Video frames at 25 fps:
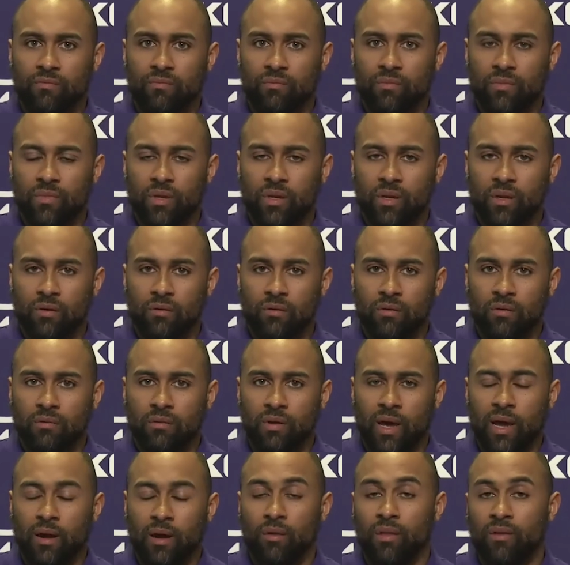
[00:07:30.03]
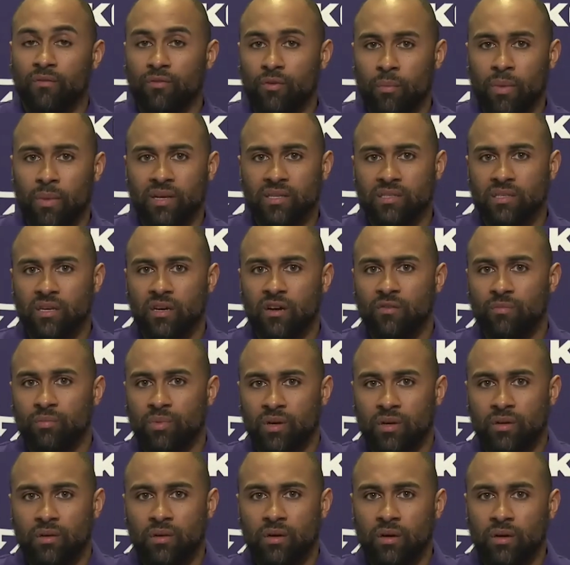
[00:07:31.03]
you know not only for myself
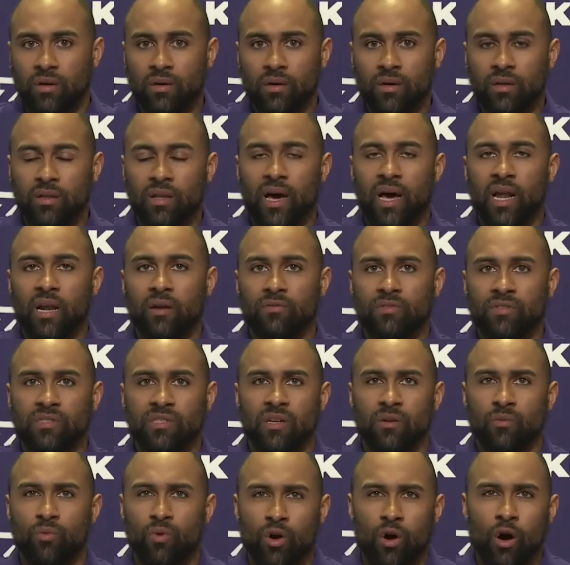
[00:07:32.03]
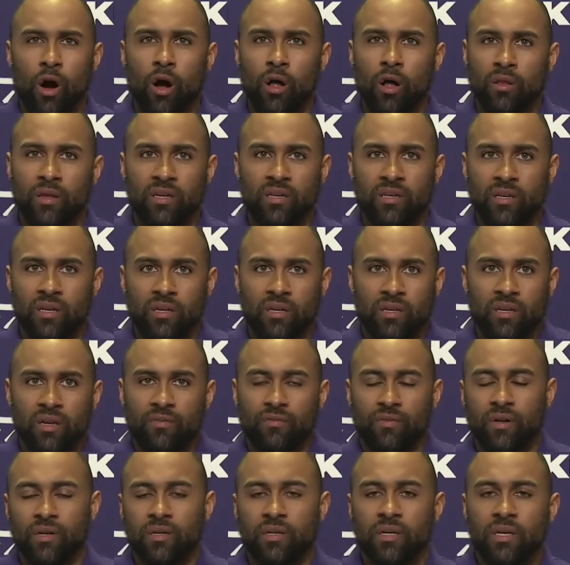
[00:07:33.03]
but a, a lot of us and we're all in, in
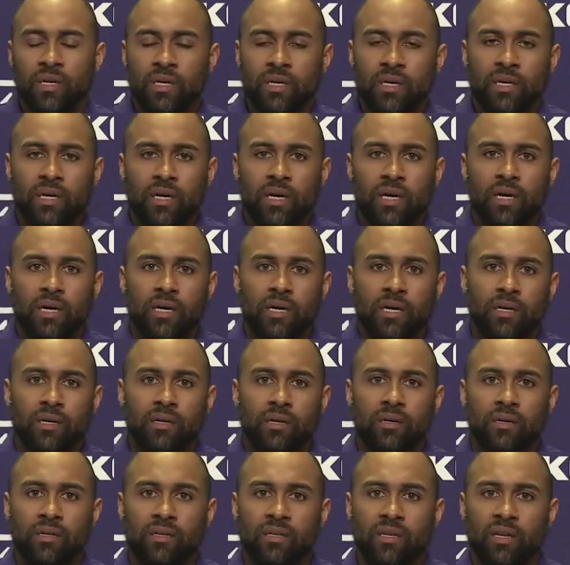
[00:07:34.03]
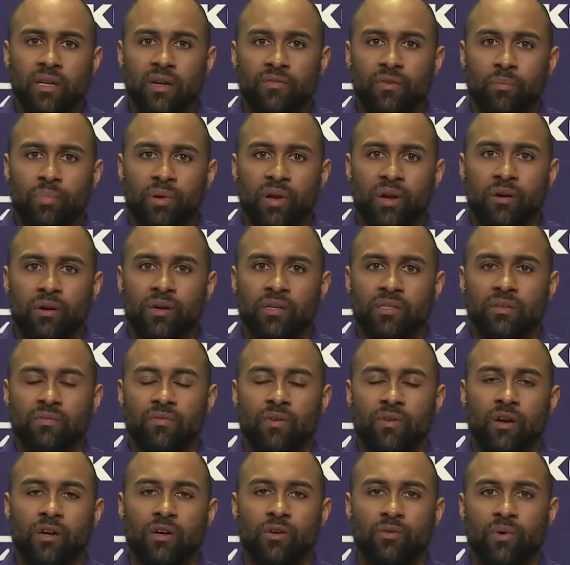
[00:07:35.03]
different uh, in different periods
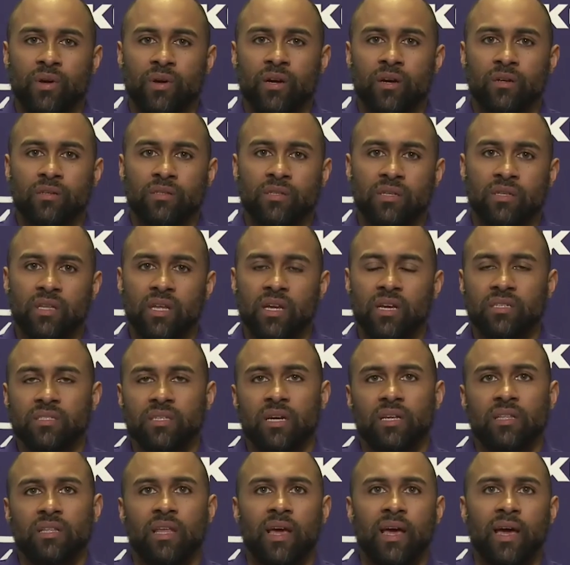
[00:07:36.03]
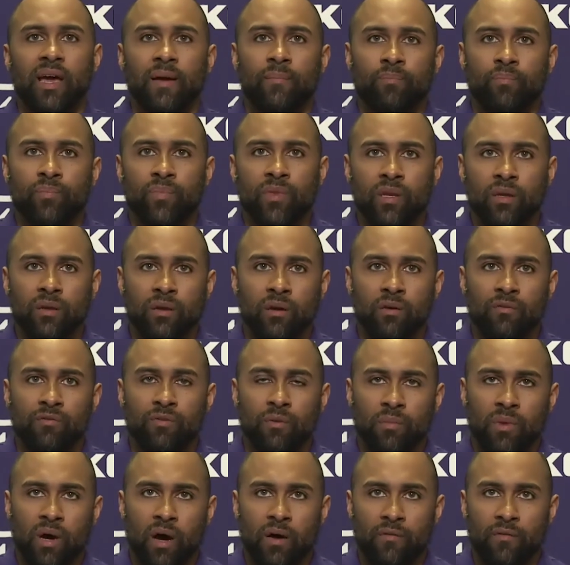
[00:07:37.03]
of our careers and things like that you know
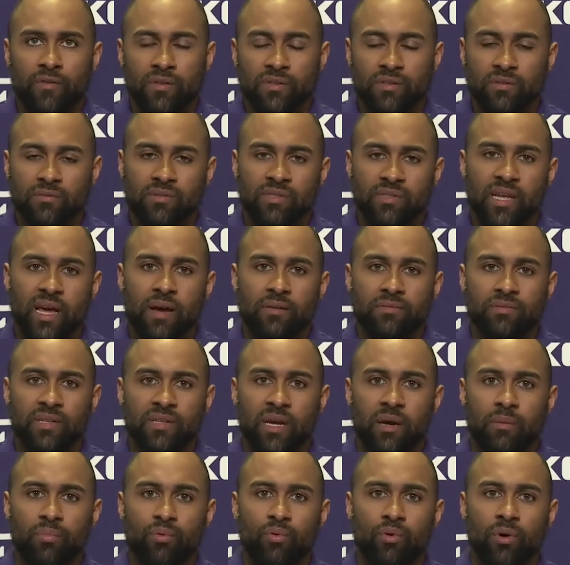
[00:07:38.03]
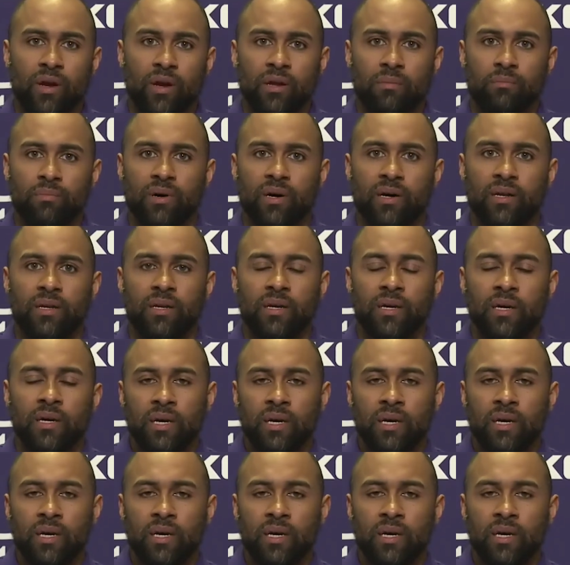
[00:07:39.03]
from offensive staff standpoint but